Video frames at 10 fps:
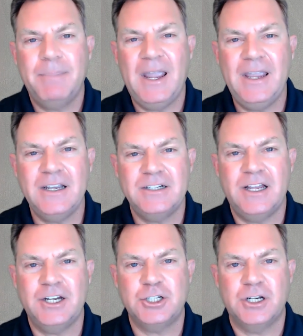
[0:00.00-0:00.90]
in paying
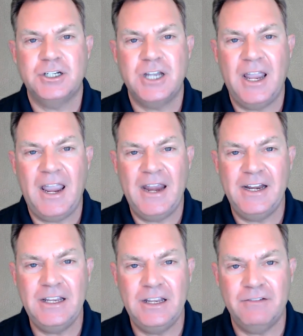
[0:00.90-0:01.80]
attention to
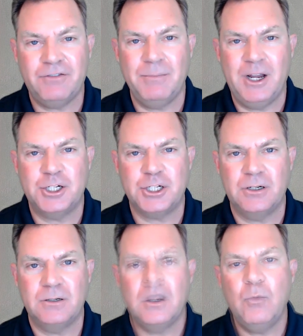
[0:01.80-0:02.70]
any
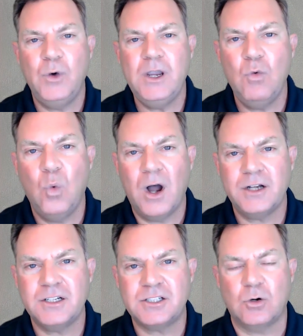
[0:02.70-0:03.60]
information that we
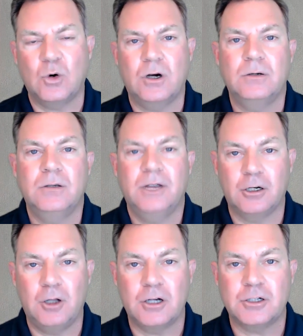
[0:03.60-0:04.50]
want to store in
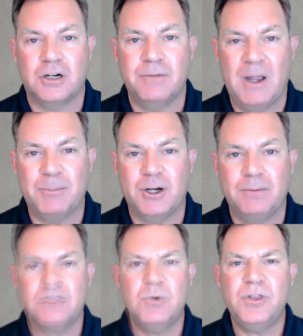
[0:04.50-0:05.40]
our long-term
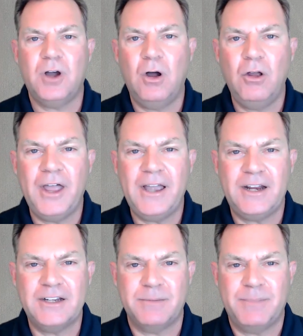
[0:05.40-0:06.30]
memory. So with all
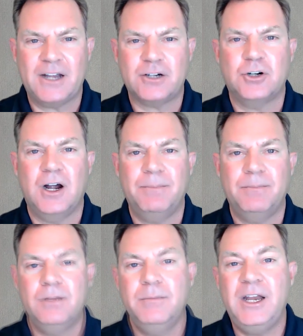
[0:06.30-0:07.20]
that as a
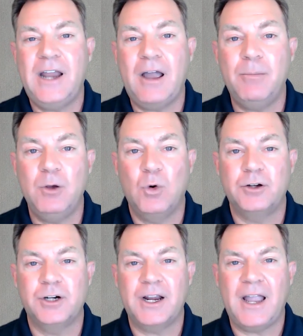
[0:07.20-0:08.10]
backdrop, you may now be
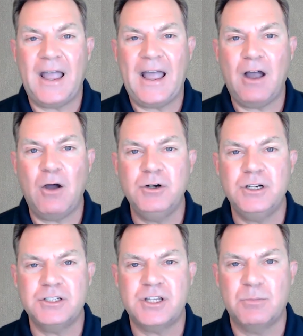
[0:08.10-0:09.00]
wondering, how
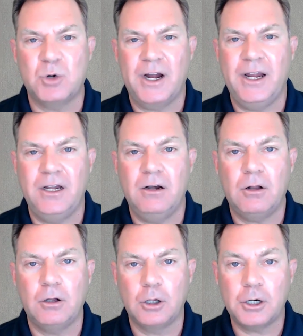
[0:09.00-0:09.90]
does the brain
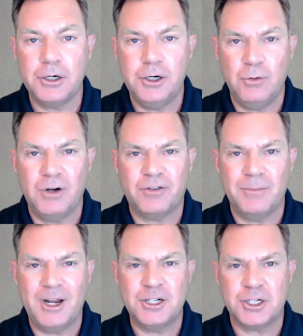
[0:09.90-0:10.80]
learn new
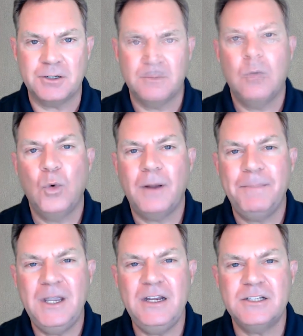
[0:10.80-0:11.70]
information? When a
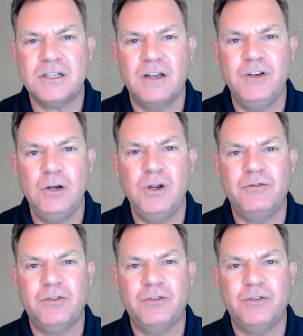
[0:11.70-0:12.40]
piece of new